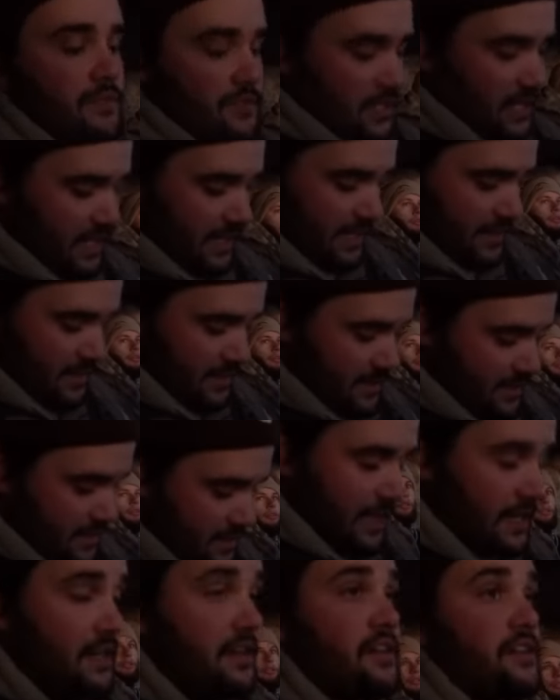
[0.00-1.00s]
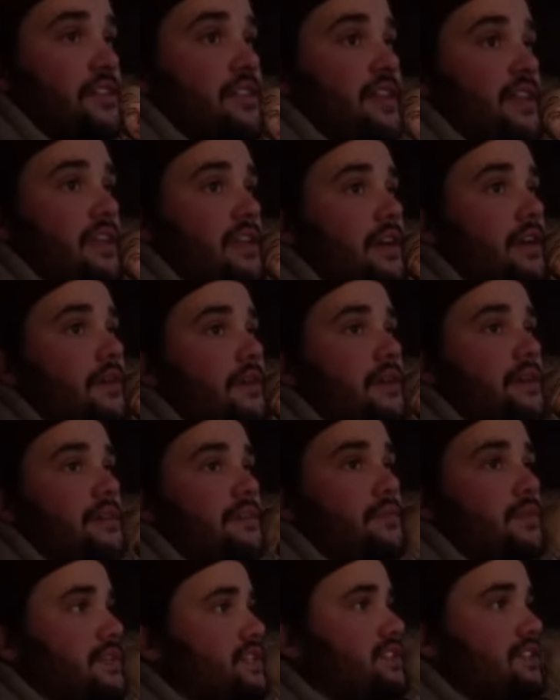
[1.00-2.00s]
We're trying to get this heater thing going.
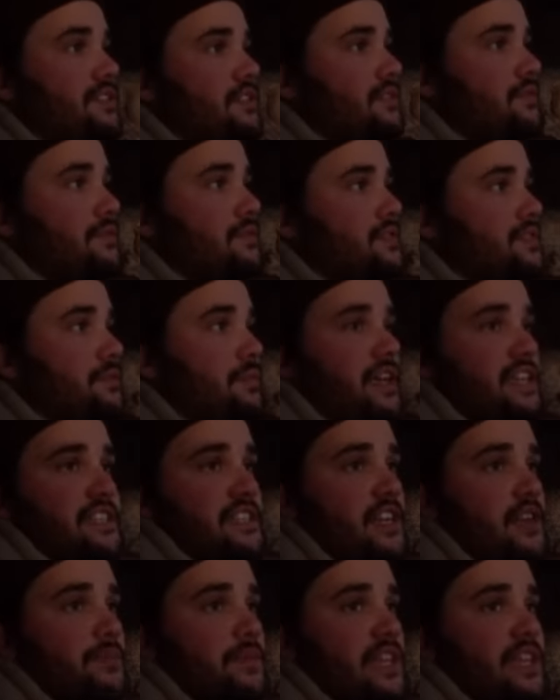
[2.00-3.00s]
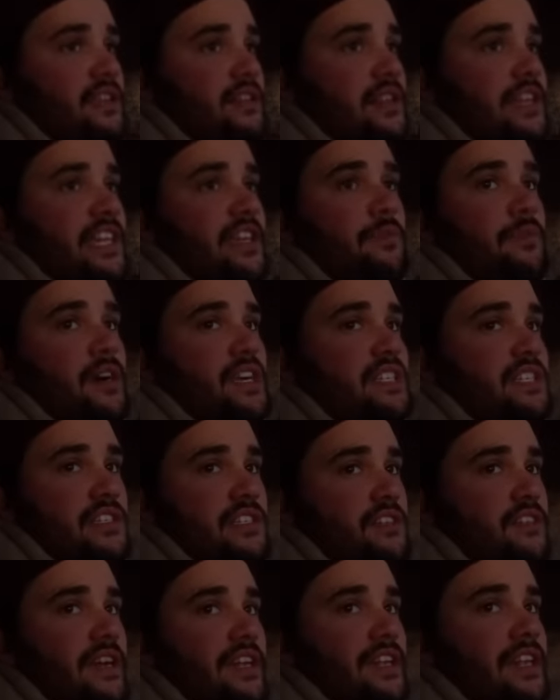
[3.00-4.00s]
We still we're messing up. They they keep buzzing.
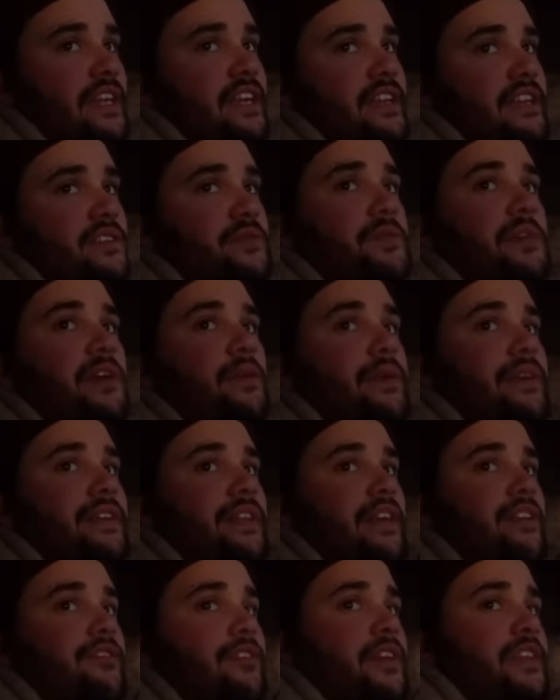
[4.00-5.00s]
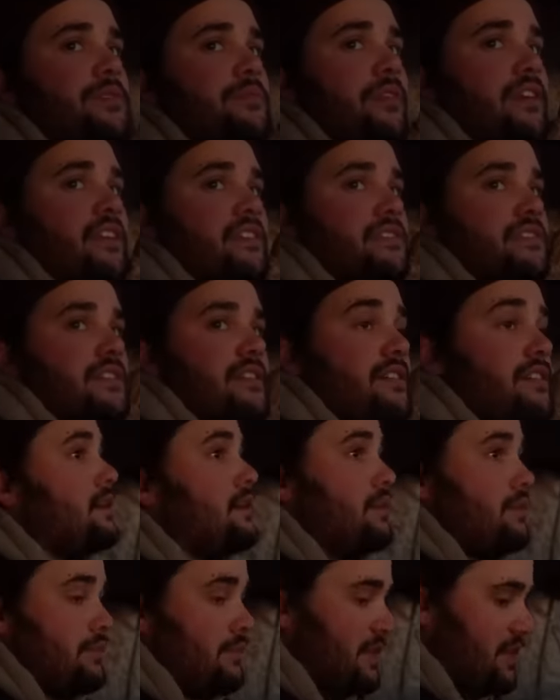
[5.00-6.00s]
They're not landing because we're not wearing that face paint. So
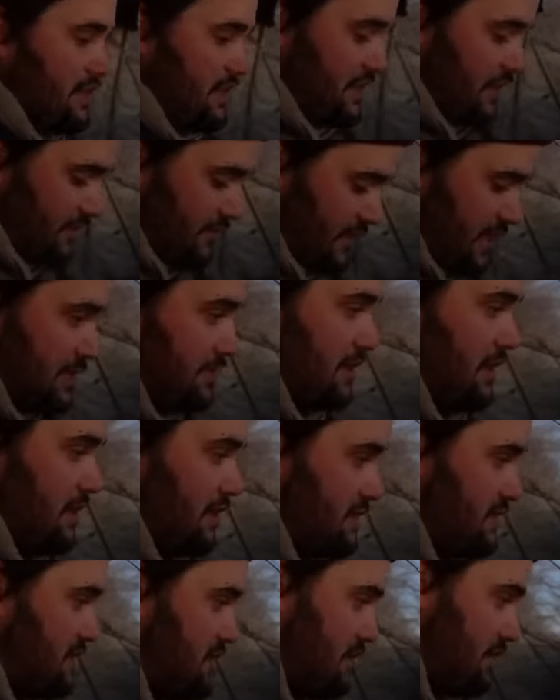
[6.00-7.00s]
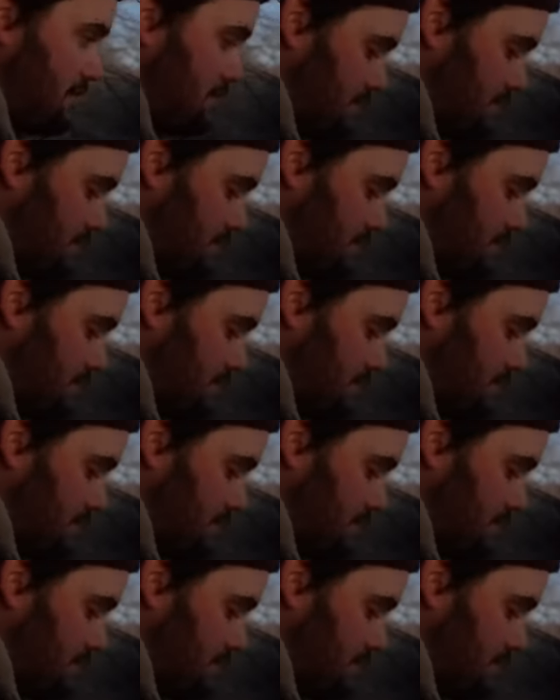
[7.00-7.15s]
we better get that face paint on, son.